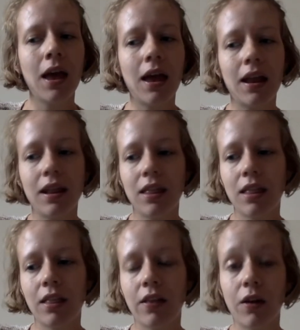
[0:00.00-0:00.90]
and
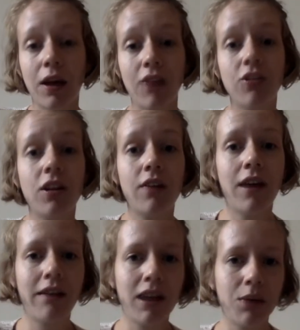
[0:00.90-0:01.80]
it's the location of
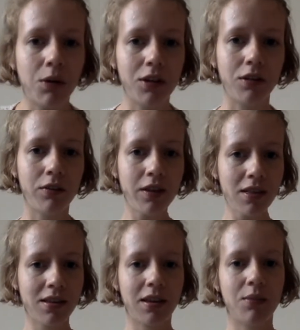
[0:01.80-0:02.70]
Heriot-Watt
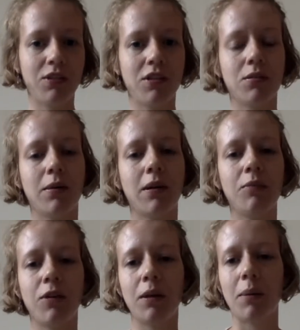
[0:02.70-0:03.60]
University, which is where I'm
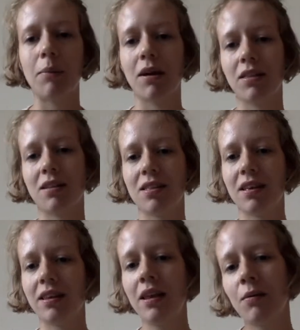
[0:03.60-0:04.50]
doing my Masters
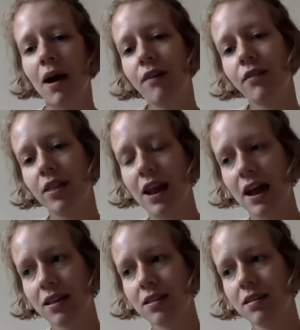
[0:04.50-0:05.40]
in Knitwear for the
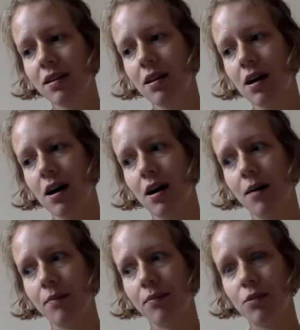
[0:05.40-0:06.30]
next
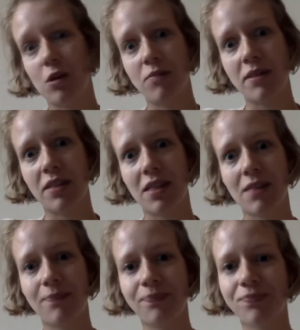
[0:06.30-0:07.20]
12 months.
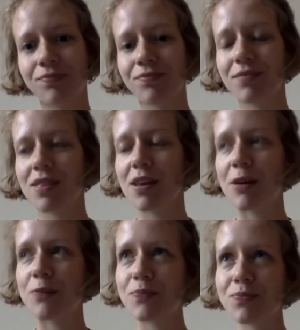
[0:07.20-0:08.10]

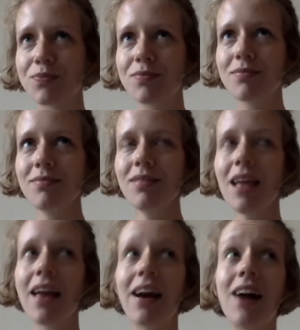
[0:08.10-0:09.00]
So
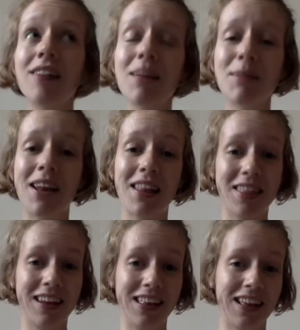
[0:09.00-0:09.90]
I can't really put
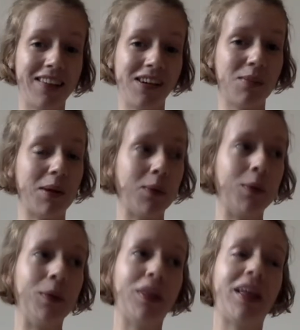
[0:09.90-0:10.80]
anything exciting on my
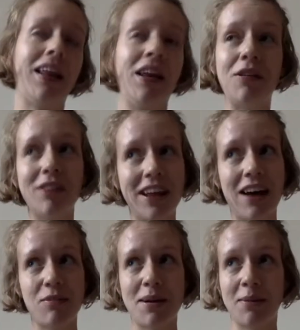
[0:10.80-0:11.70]
walls, and I don't really
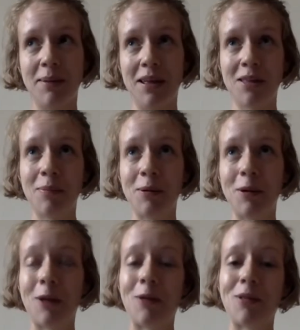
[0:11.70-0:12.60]
have a better place to put
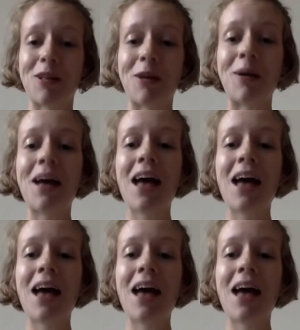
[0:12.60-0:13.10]
you, so